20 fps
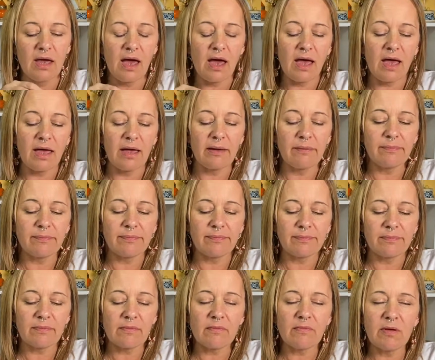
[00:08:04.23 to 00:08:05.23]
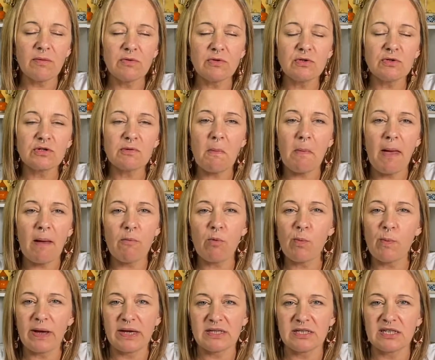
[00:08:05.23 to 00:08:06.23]
Maybe do some pebble
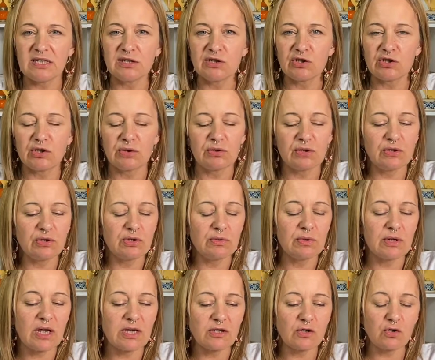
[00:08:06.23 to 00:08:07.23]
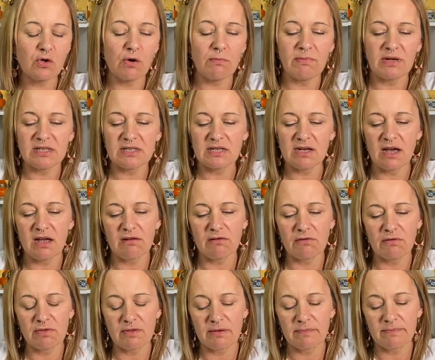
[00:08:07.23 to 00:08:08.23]
painting soon and do a nice dot mandala
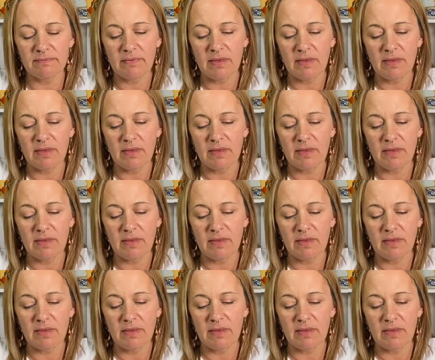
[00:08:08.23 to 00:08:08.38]
on them.